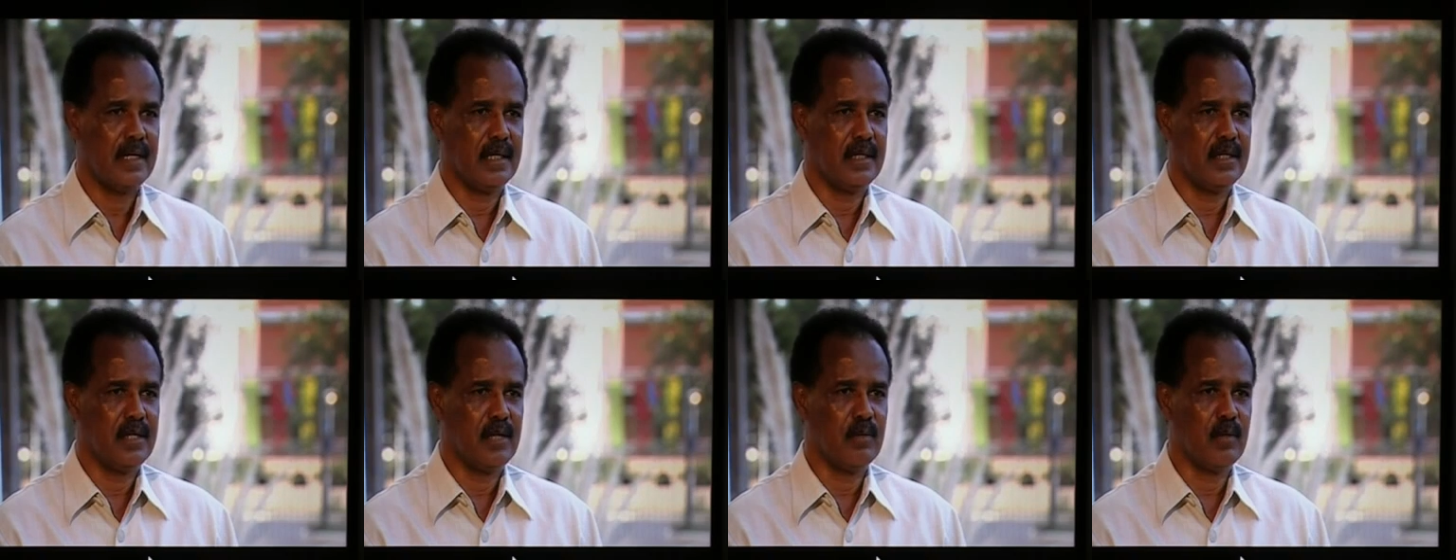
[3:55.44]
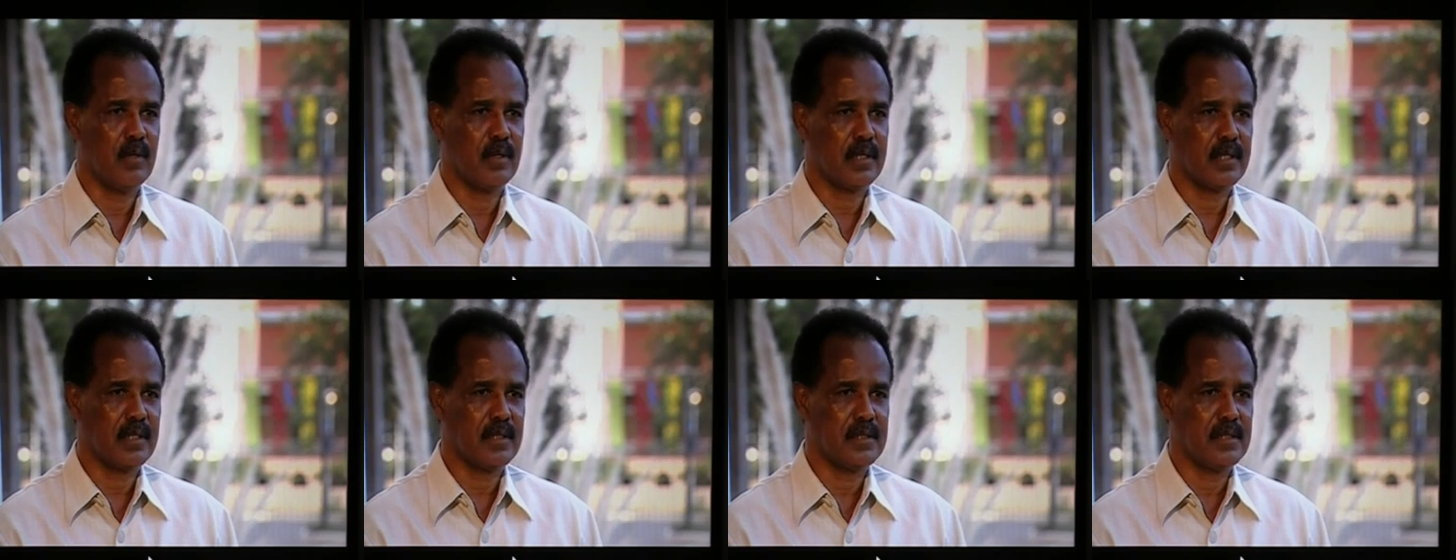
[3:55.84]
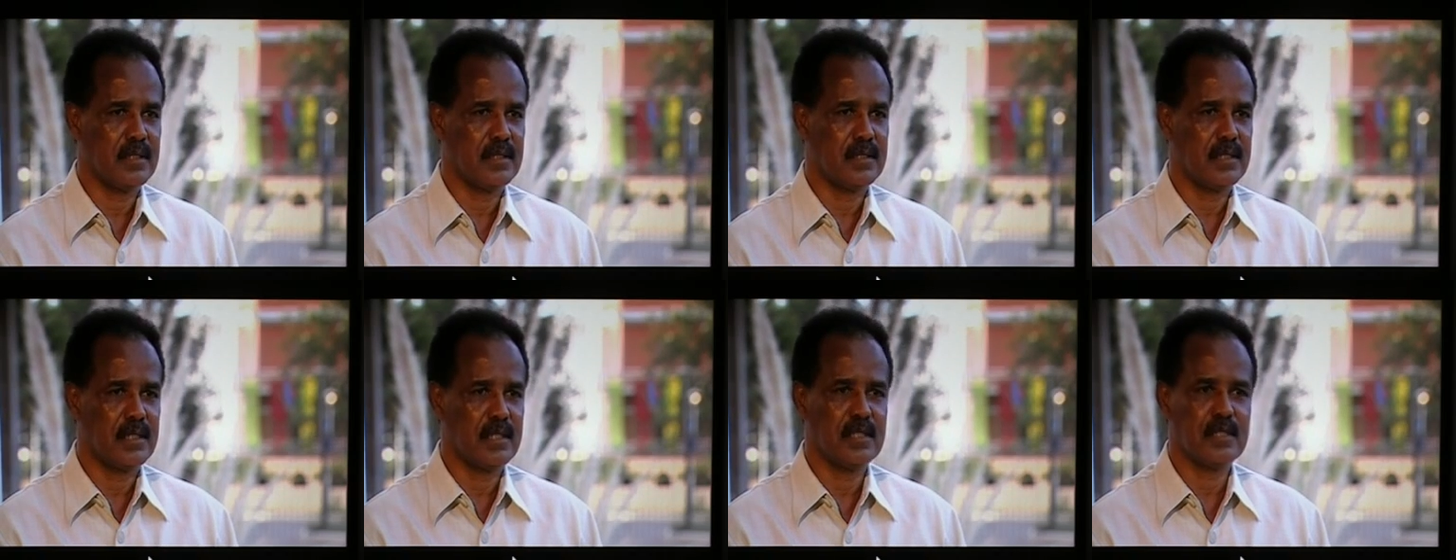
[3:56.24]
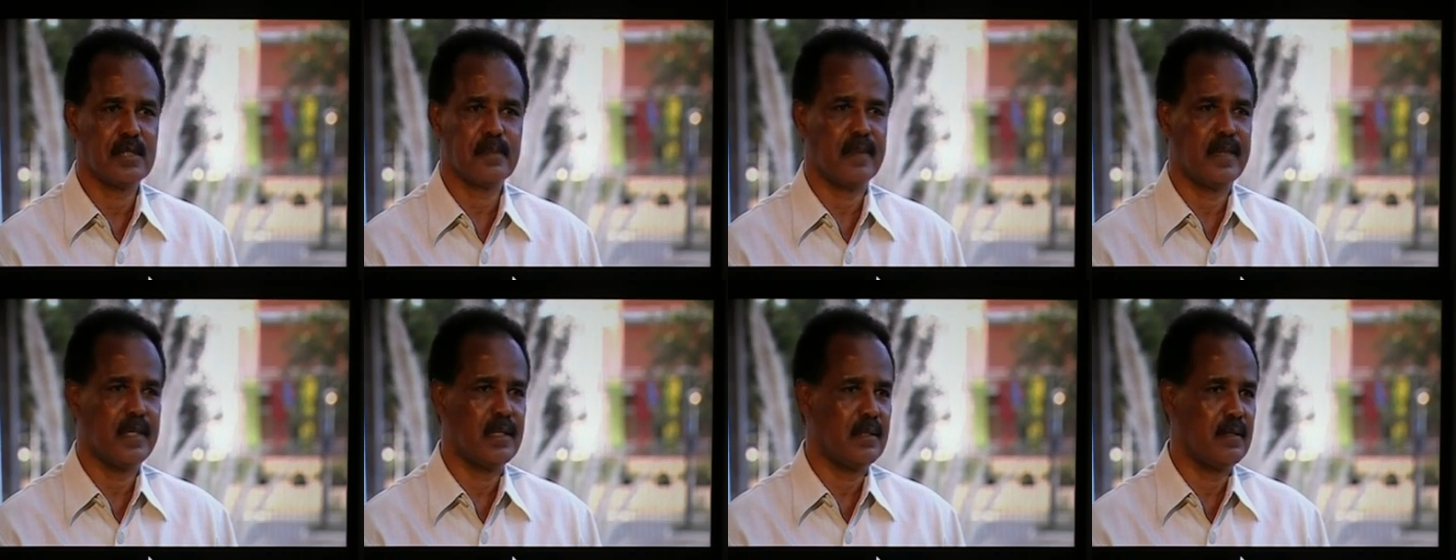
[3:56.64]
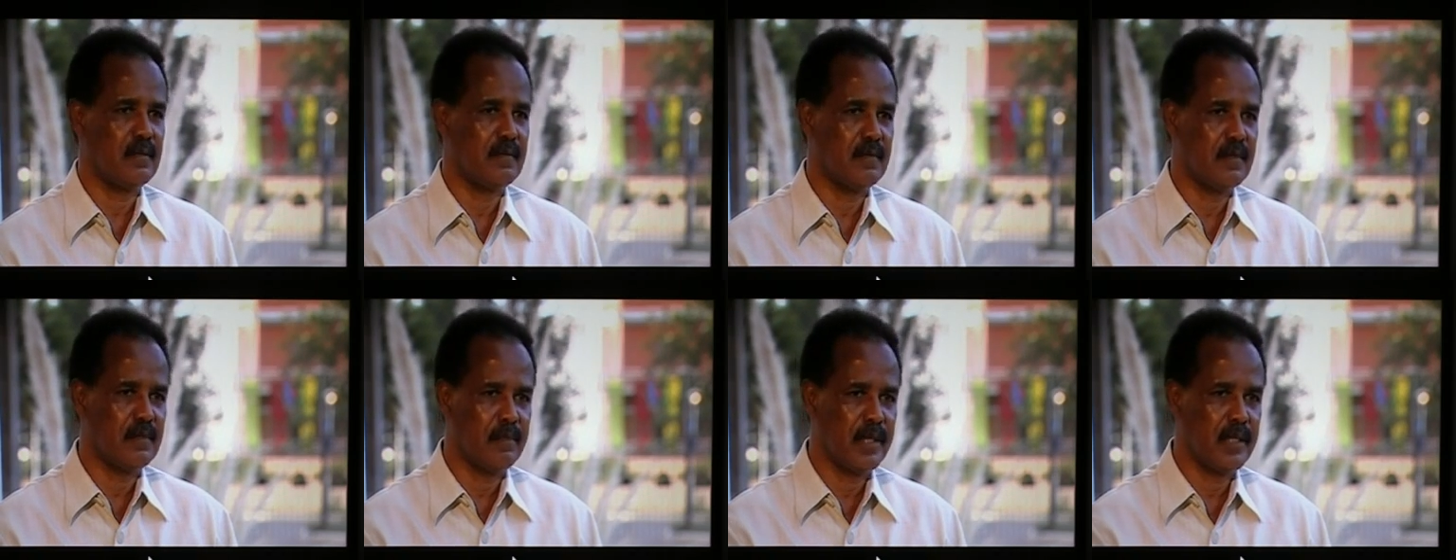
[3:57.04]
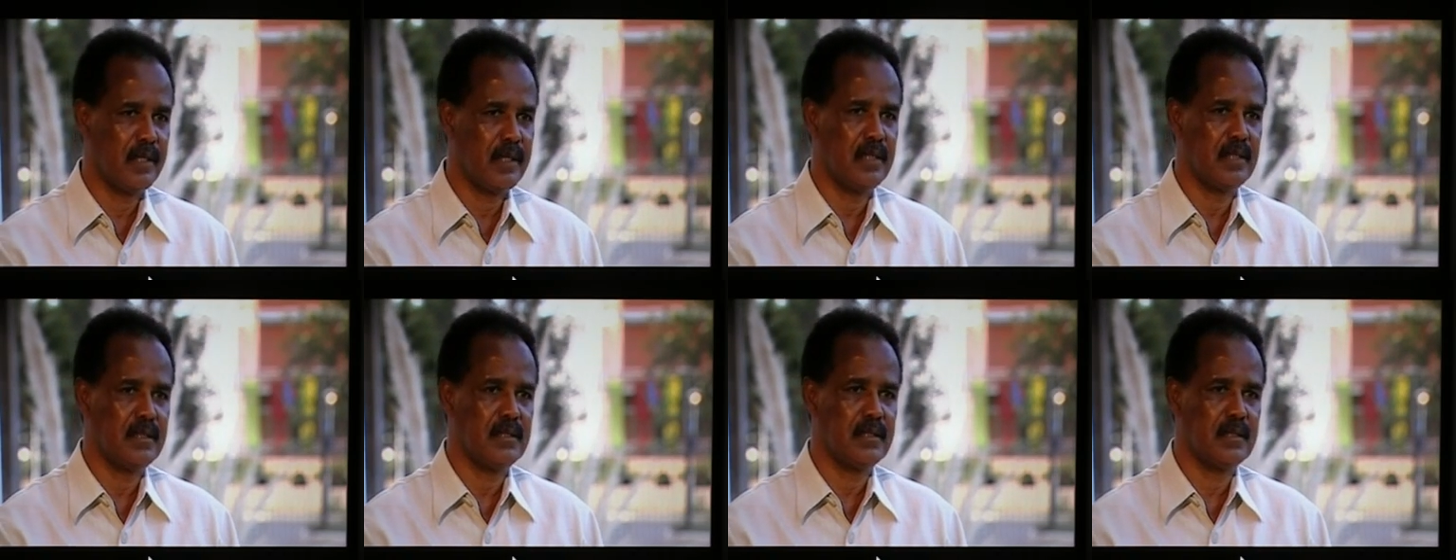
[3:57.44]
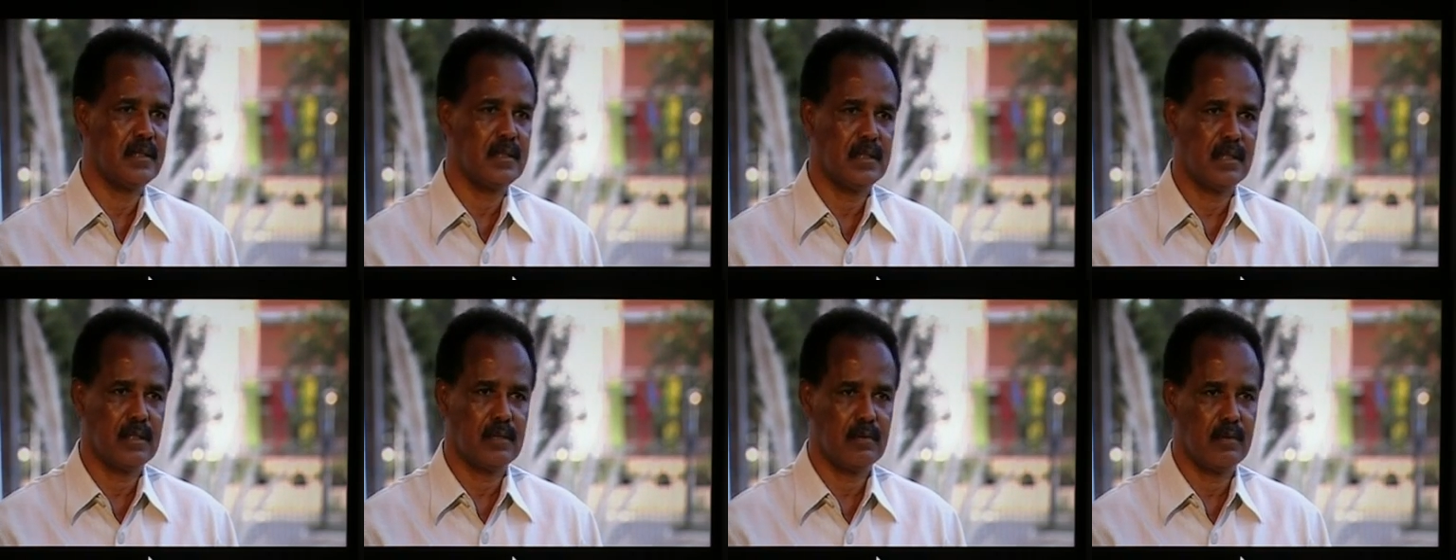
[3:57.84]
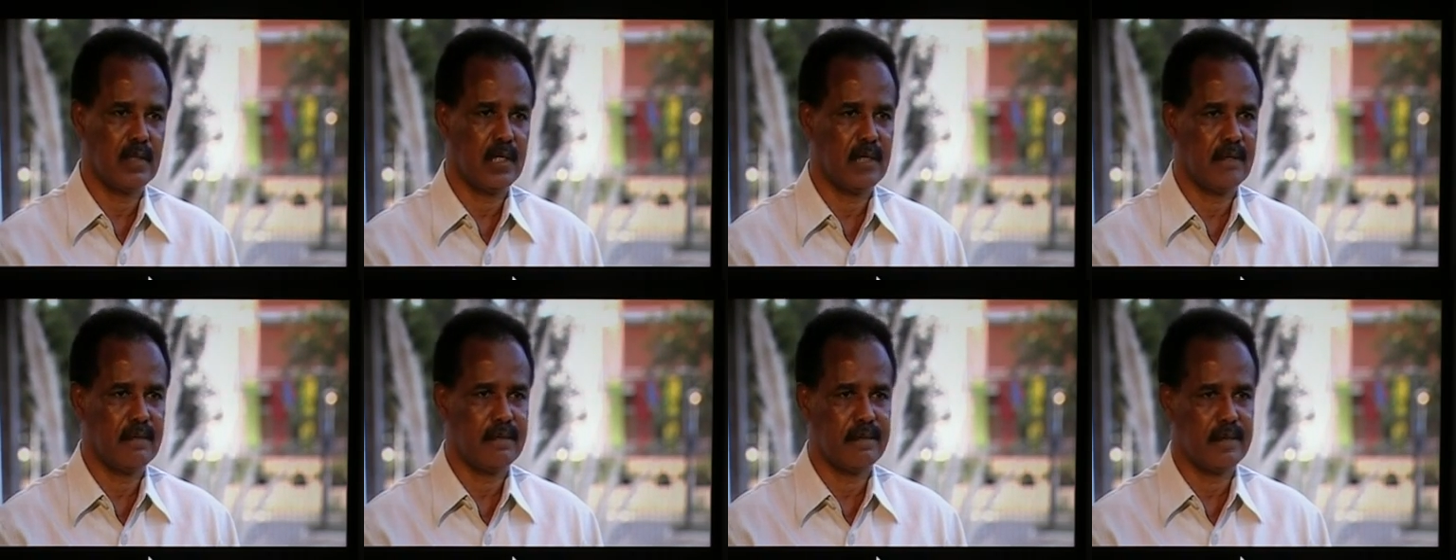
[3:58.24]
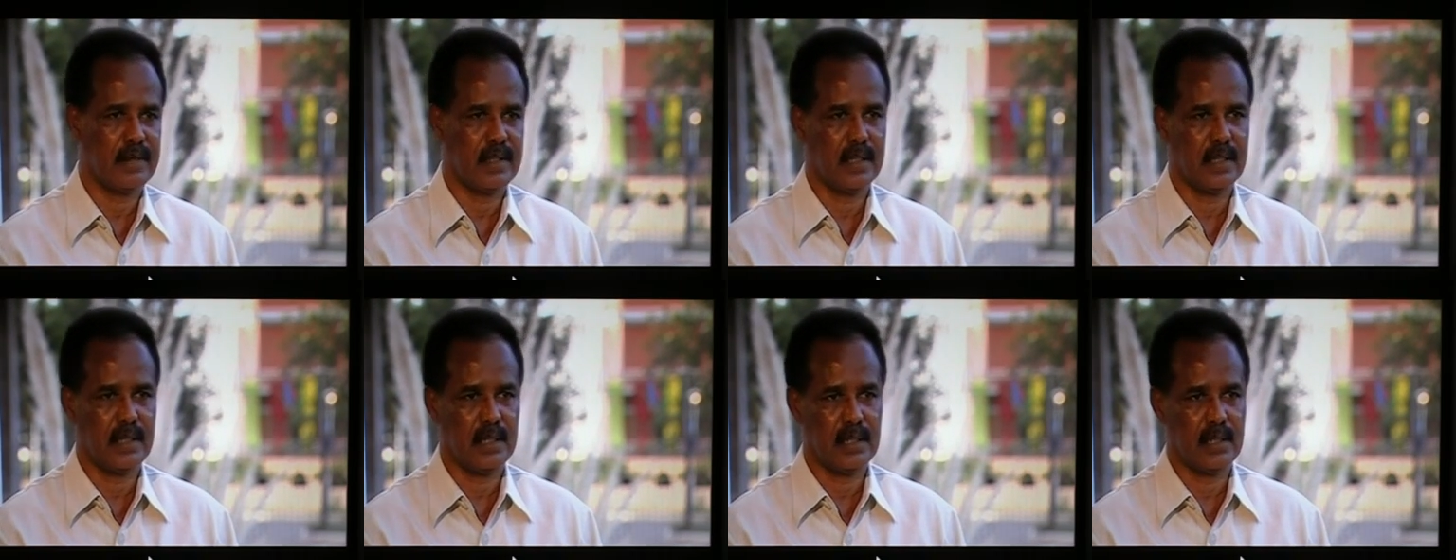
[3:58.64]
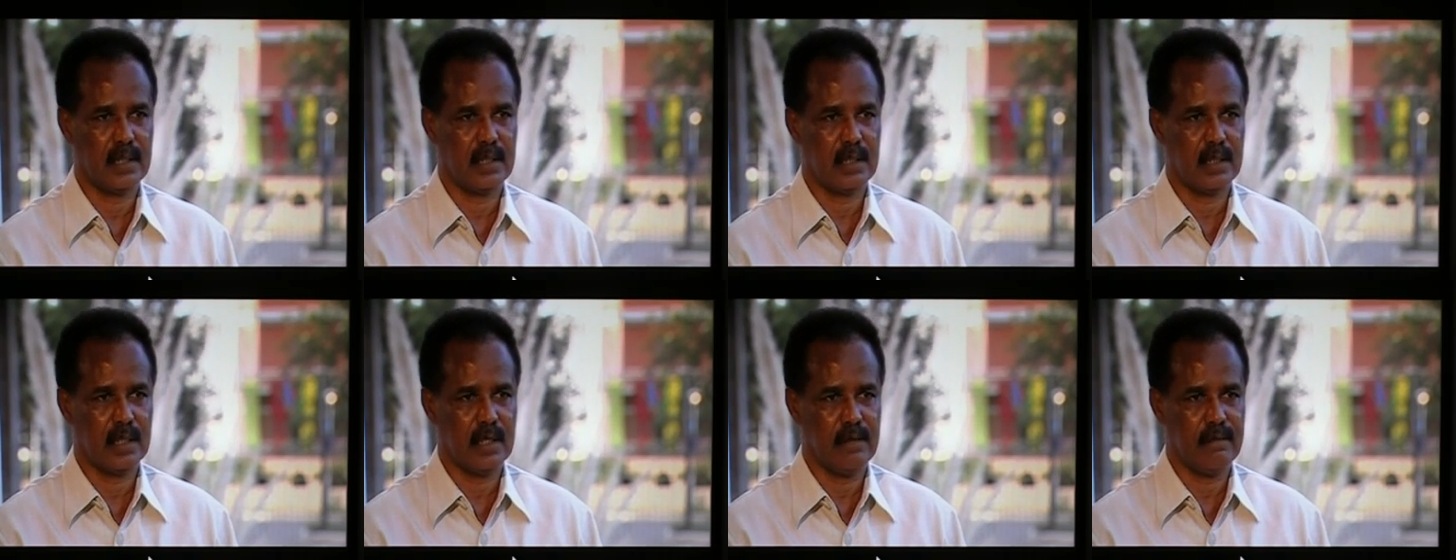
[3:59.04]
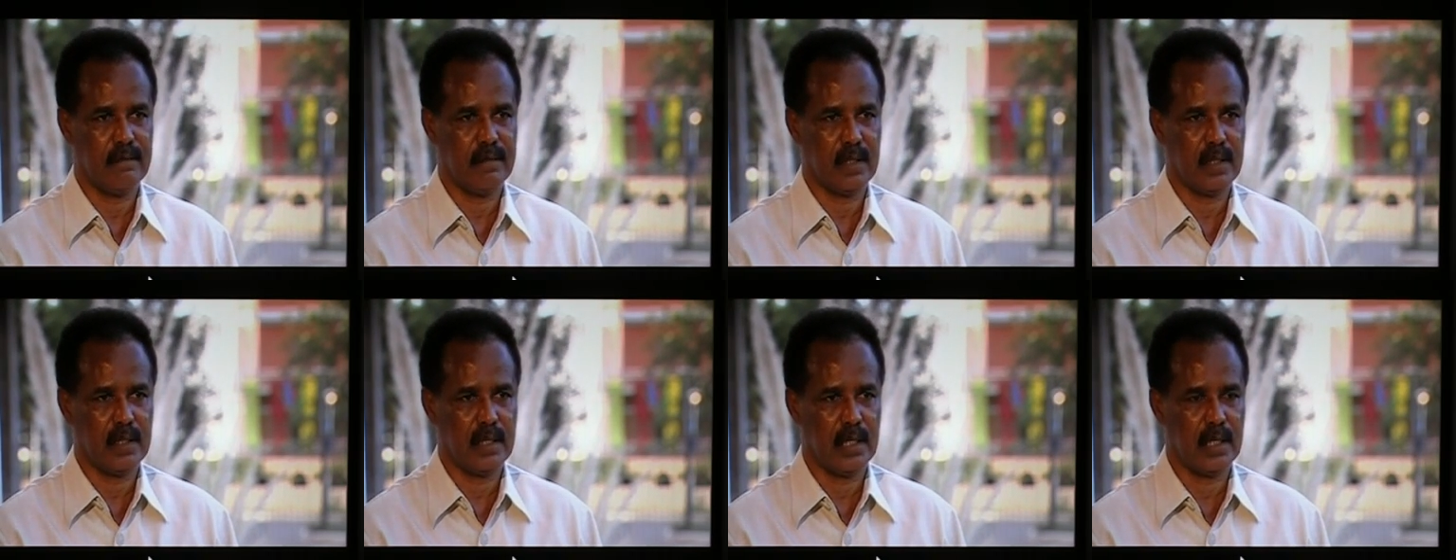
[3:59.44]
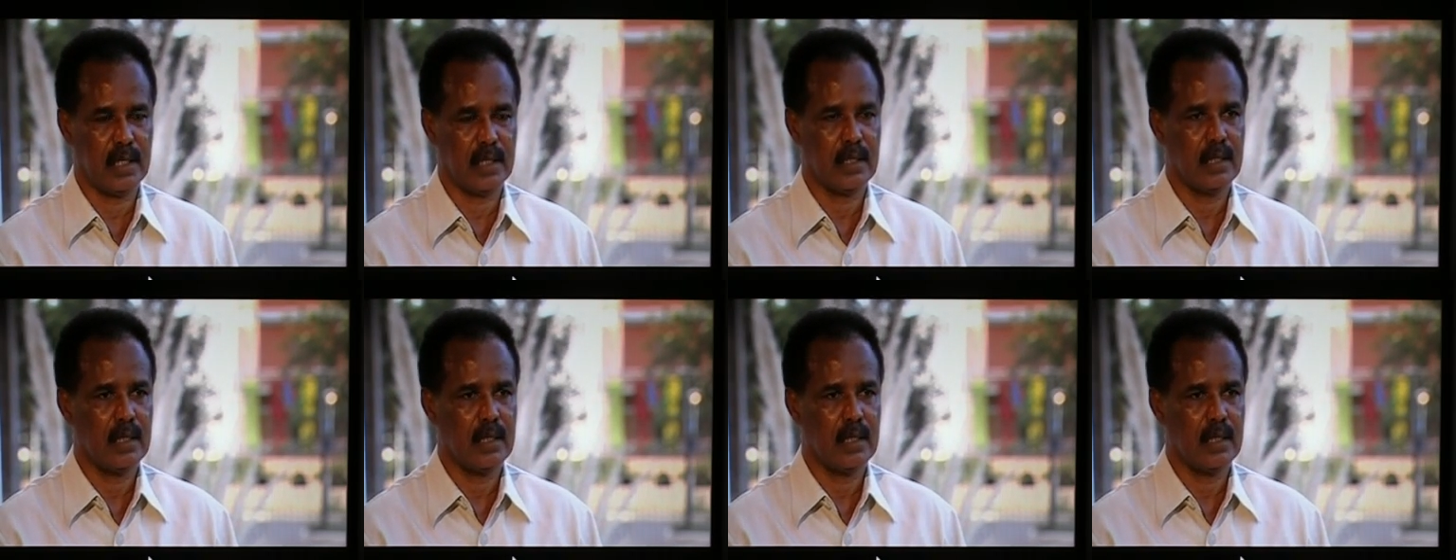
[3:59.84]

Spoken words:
democracies in spite of the pretensions that we have every day.